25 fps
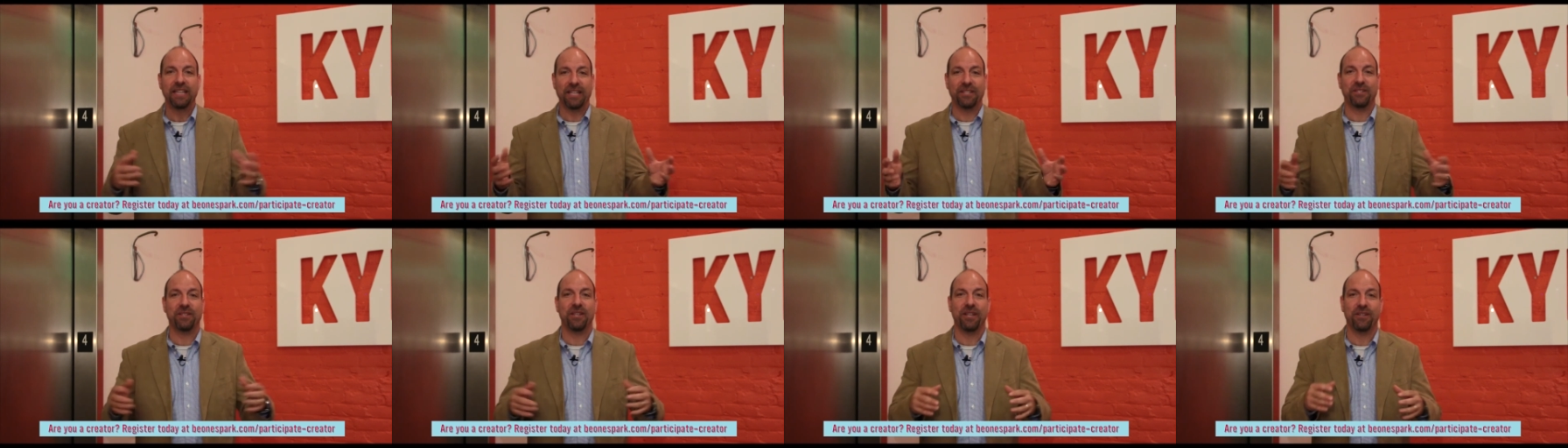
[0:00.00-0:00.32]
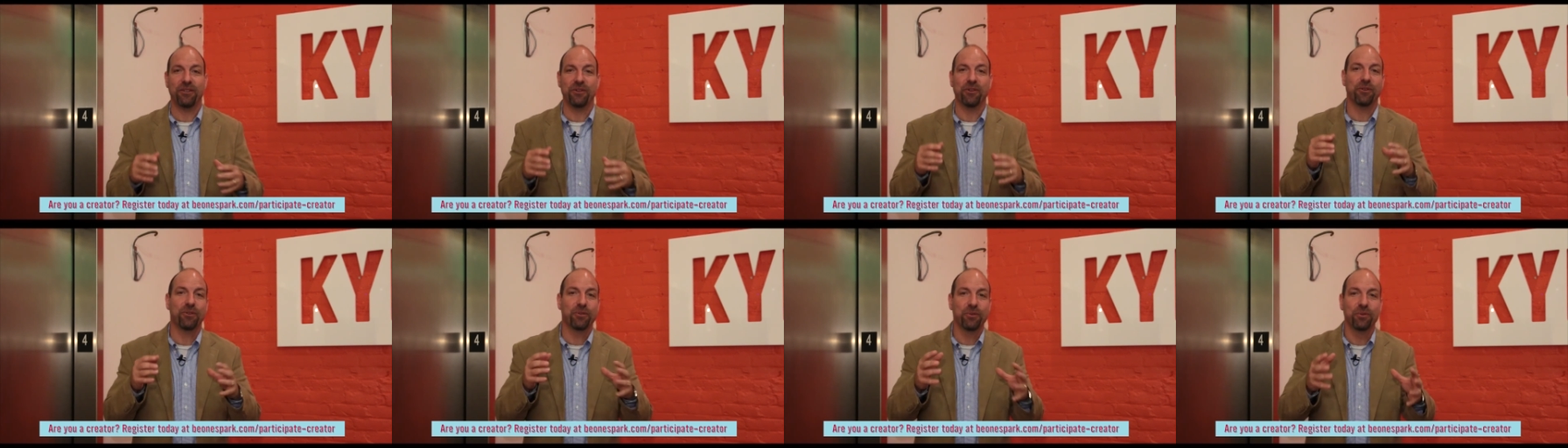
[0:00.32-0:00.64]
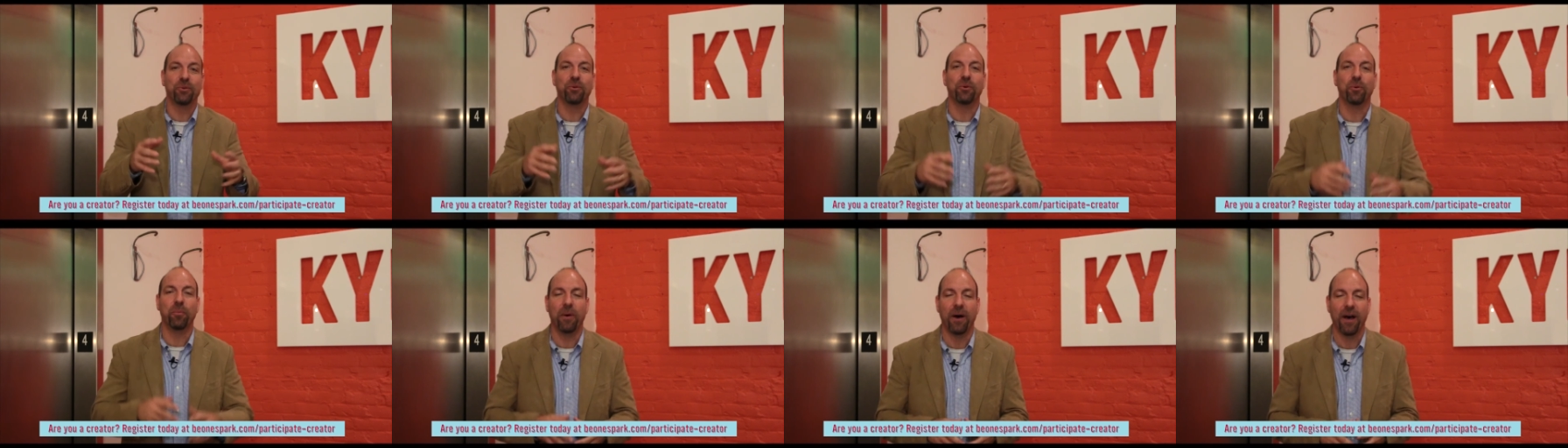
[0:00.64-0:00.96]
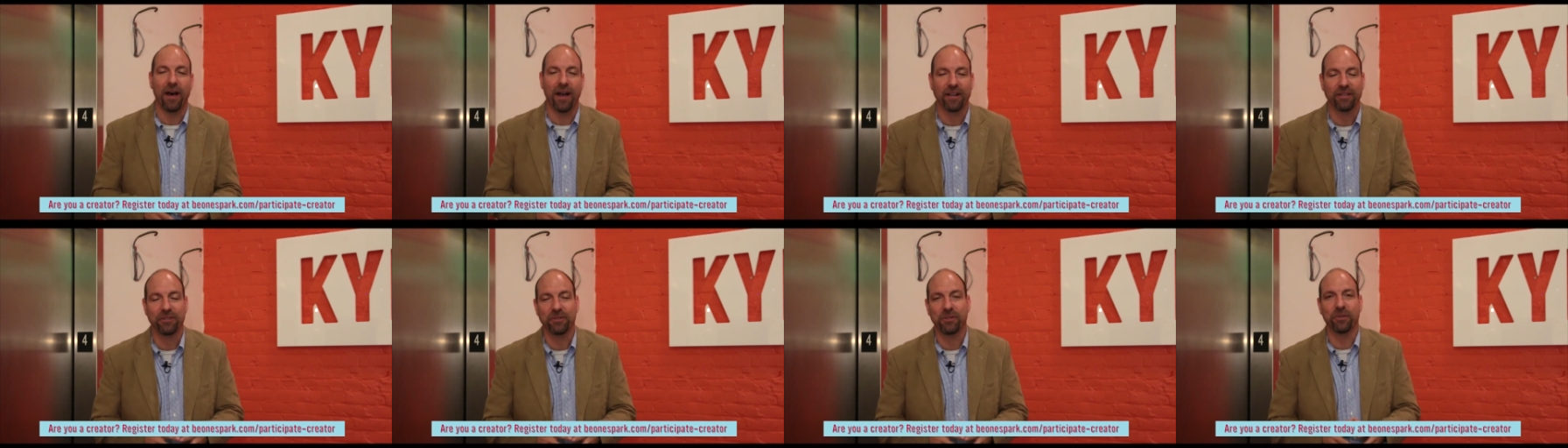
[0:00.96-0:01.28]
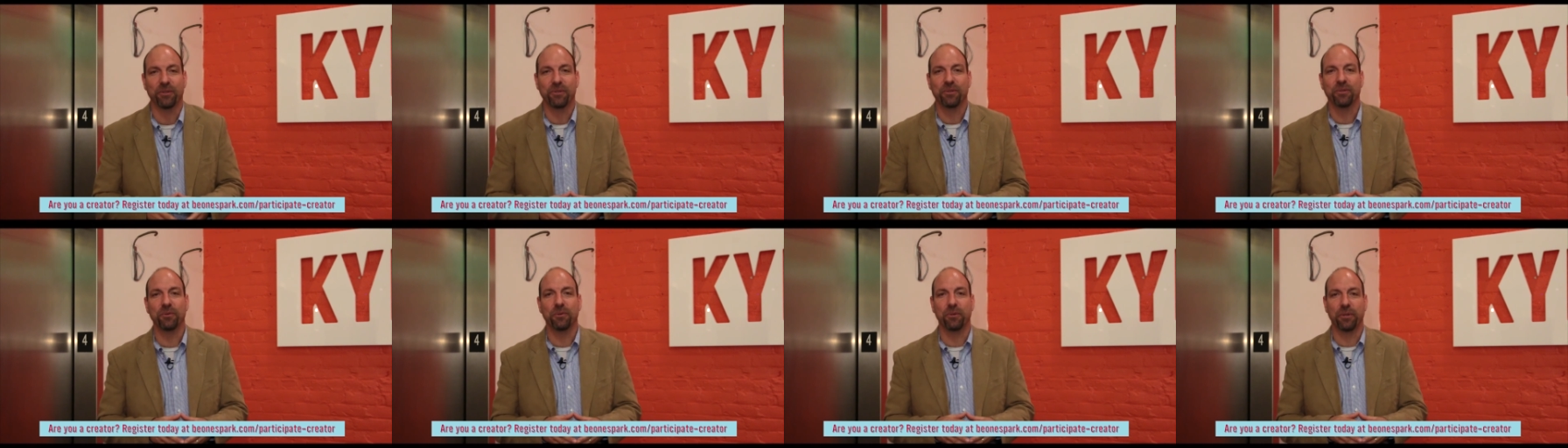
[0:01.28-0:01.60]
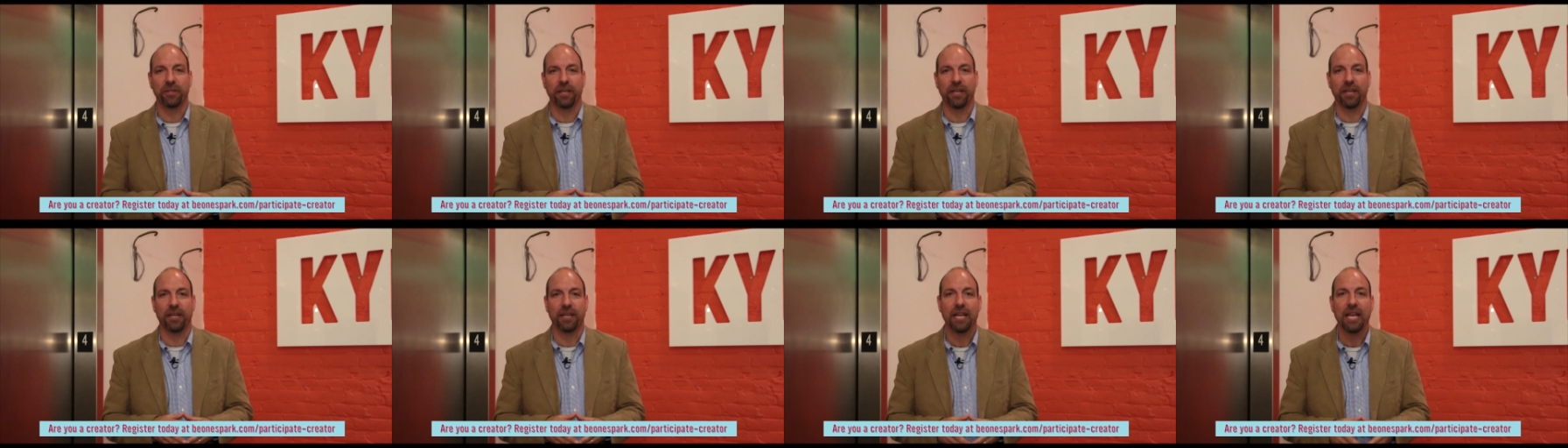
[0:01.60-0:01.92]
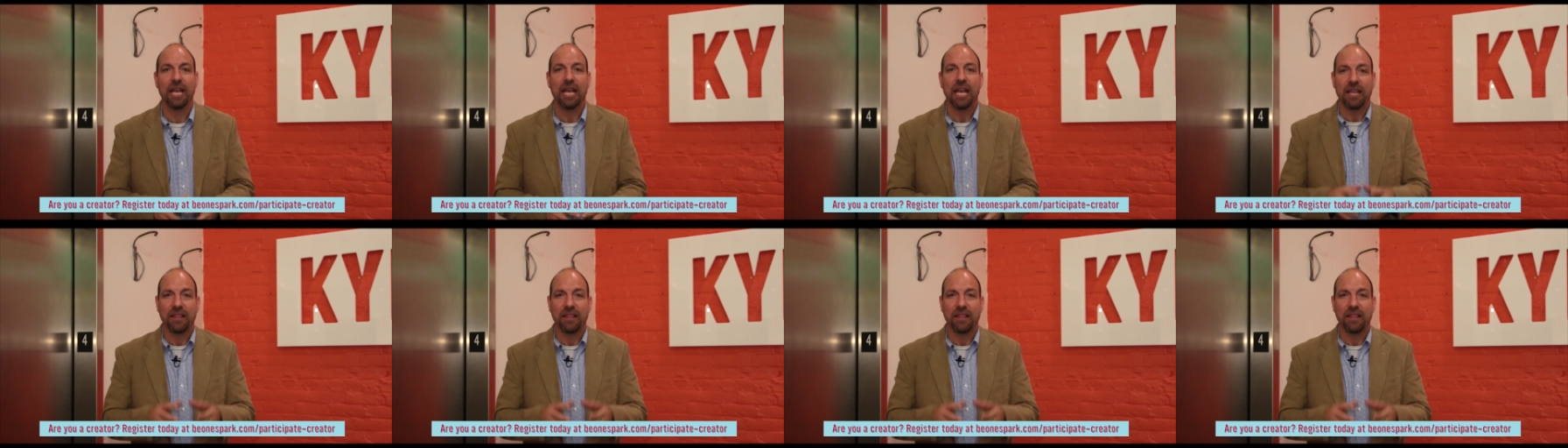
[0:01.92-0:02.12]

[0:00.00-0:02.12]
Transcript: that's in your toolbox, your toolkit,